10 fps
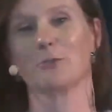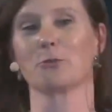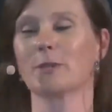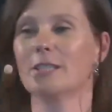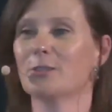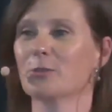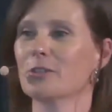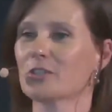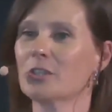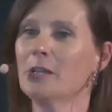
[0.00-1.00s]
do
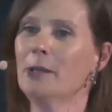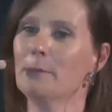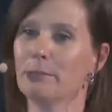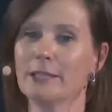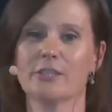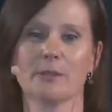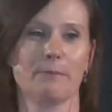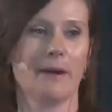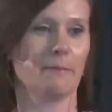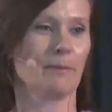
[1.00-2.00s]
research, please
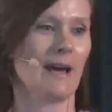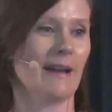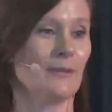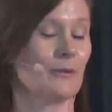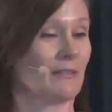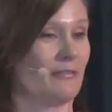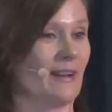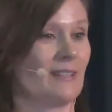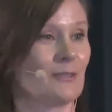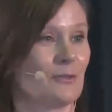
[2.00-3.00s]
apply. You can
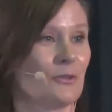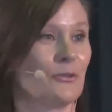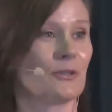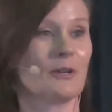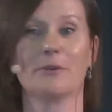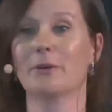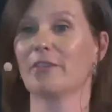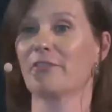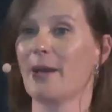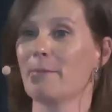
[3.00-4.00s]
find it on the
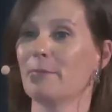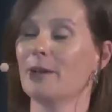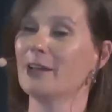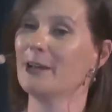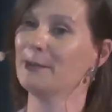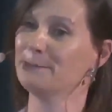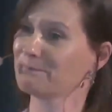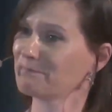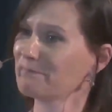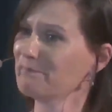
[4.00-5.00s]
EuroFM um,
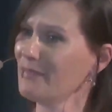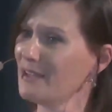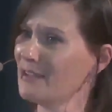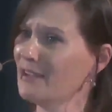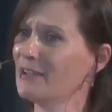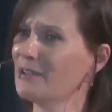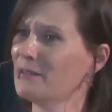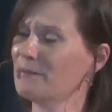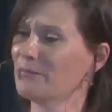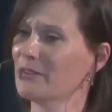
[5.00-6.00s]

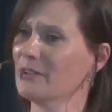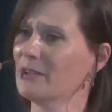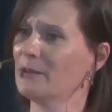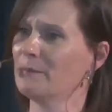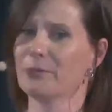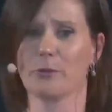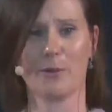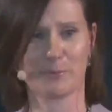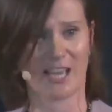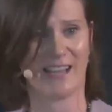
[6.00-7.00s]
um, um,
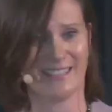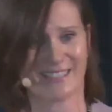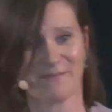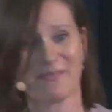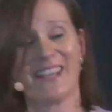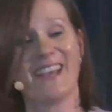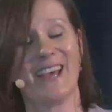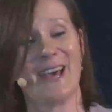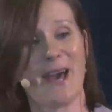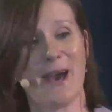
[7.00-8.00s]
website.
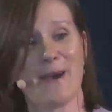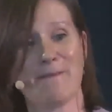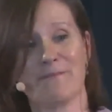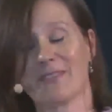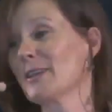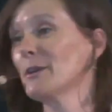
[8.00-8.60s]
Um,